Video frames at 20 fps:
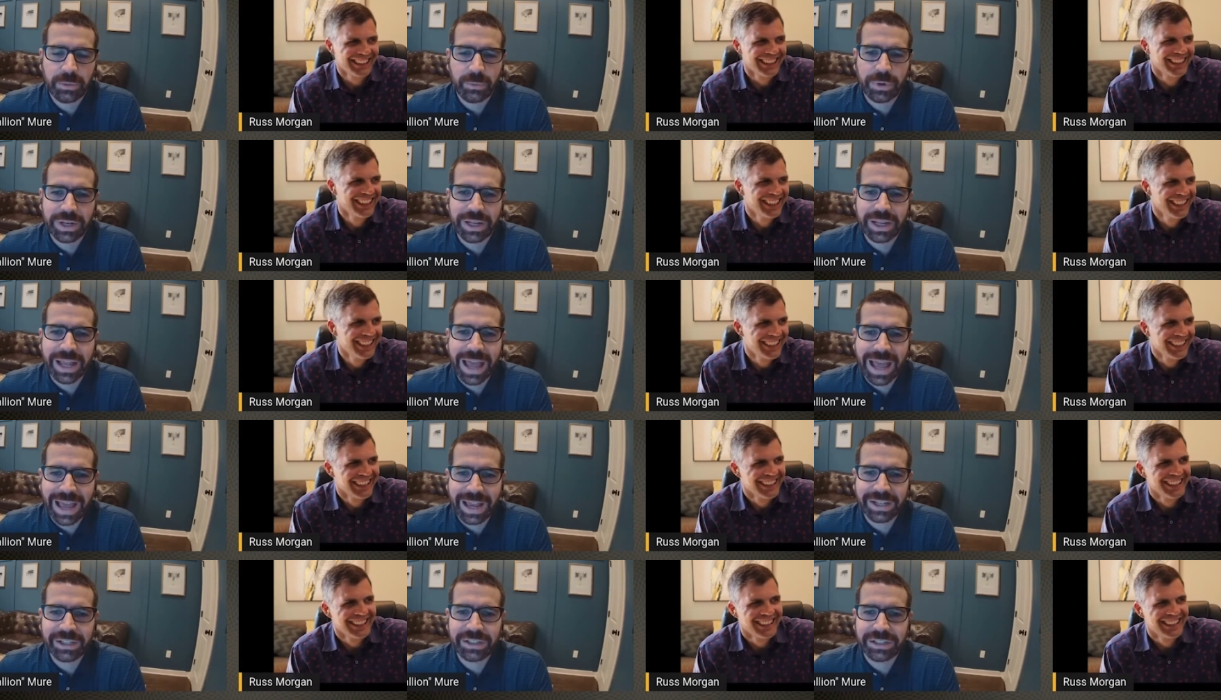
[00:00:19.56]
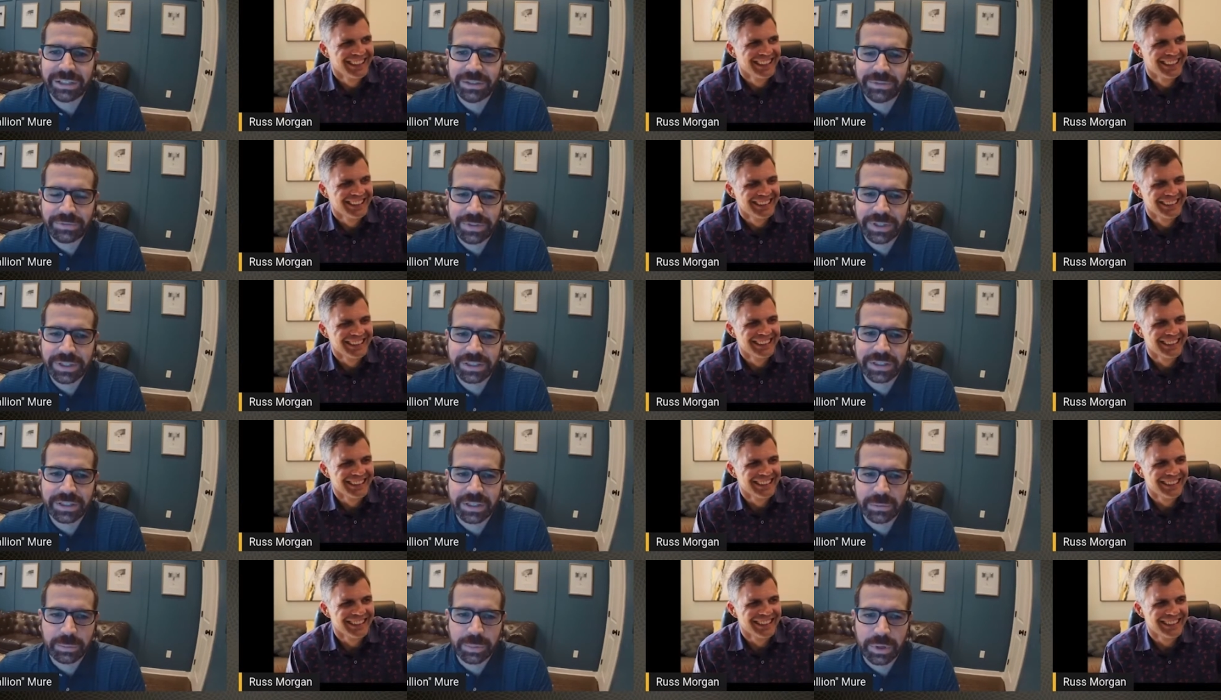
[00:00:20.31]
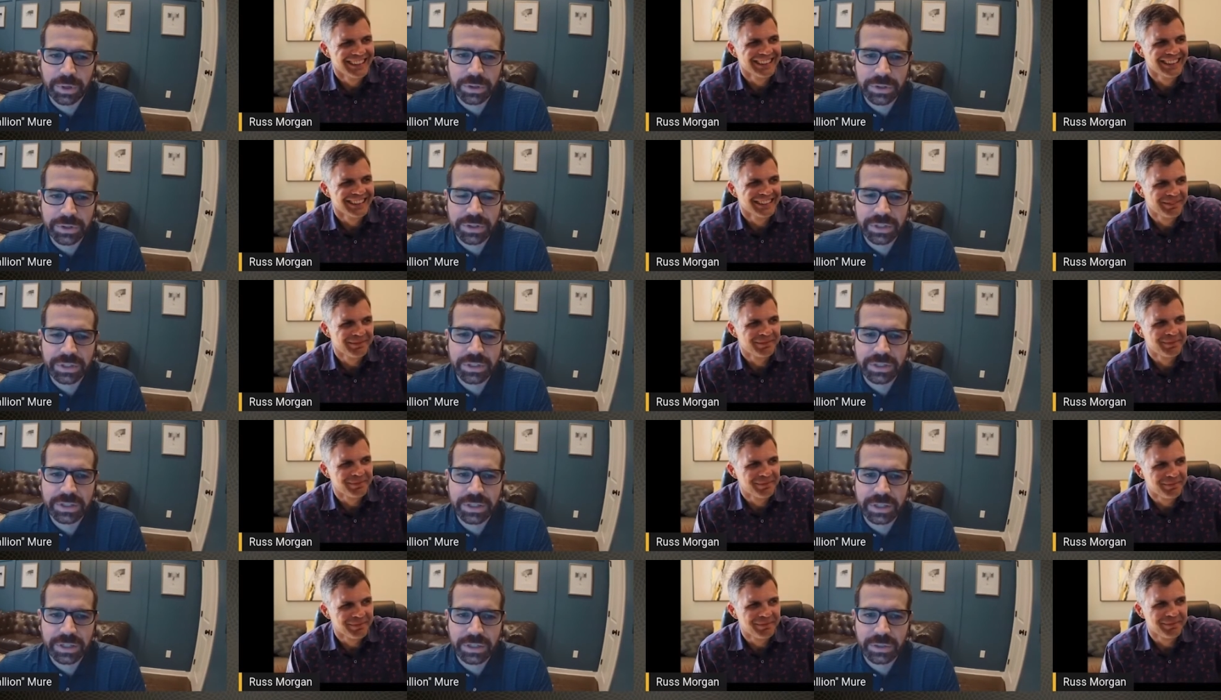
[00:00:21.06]
Speaker 1: when it actually fits the
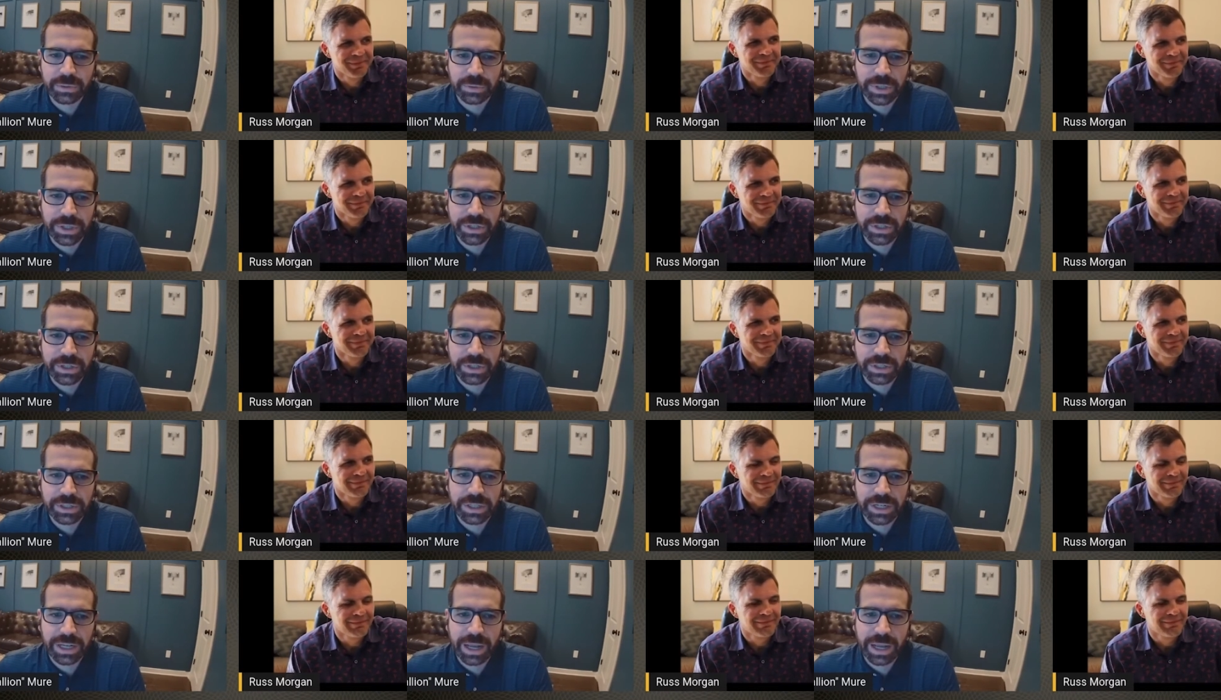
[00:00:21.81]
person's situation,